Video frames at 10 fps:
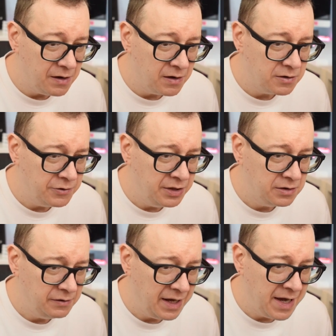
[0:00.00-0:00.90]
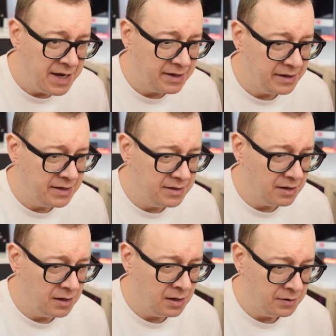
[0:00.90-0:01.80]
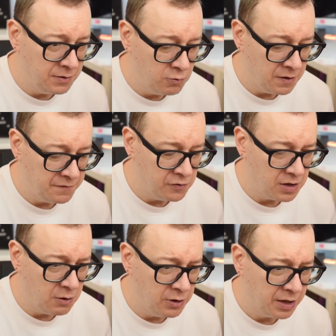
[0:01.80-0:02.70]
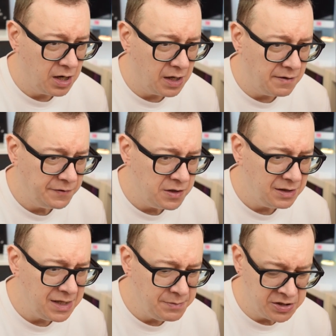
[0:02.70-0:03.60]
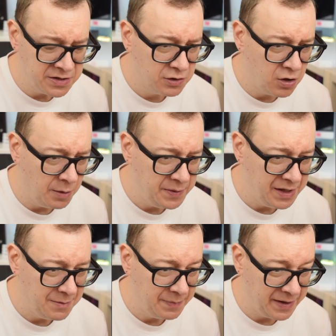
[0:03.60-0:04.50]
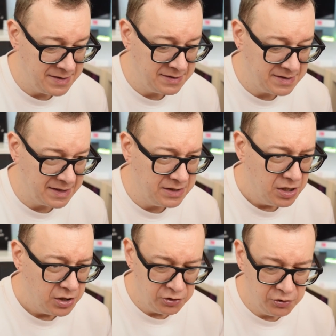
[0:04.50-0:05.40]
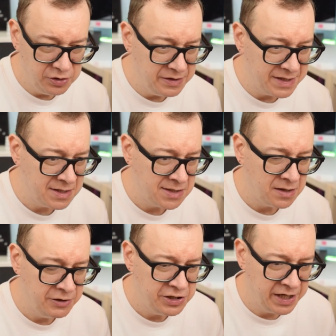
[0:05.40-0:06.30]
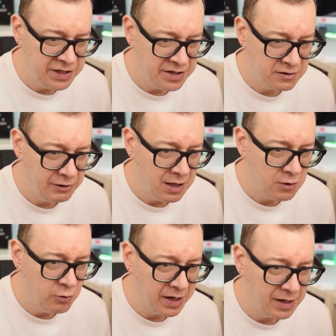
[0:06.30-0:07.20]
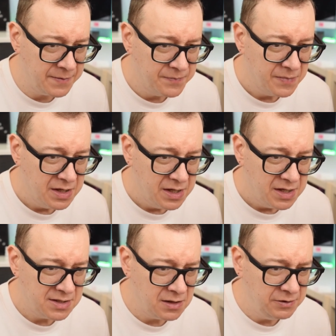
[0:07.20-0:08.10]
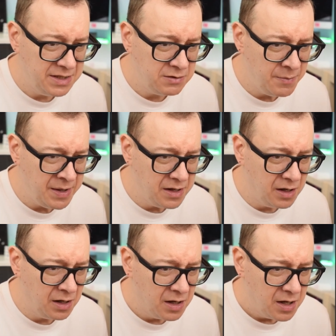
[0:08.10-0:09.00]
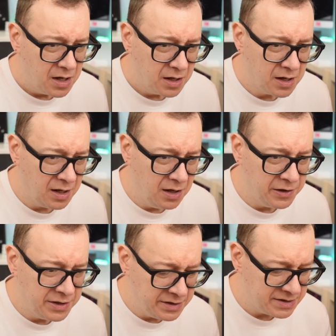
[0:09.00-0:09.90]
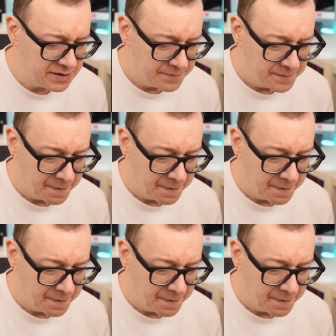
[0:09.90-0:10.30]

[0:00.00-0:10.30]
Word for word: are going to add in uh, the one for our cover. Let me just copy and paste this and do the necessary changes real quickly. So this will be a colors